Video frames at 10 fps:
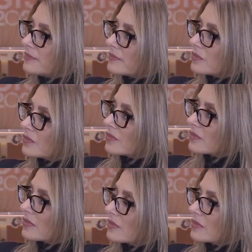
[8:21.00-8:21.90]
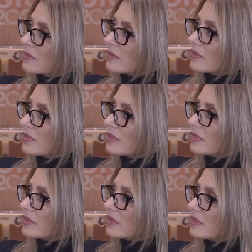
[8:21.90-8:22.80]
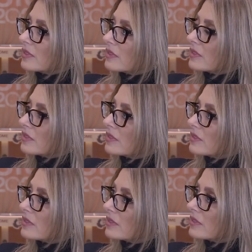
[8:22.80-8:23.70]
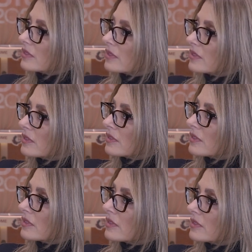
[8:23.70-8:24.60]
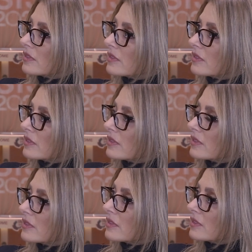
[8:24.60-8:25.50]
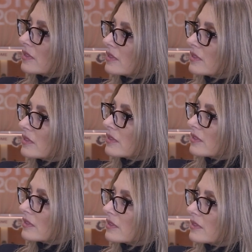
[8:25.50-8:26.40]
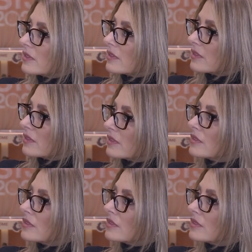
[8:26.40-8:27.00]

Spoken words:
[no speech]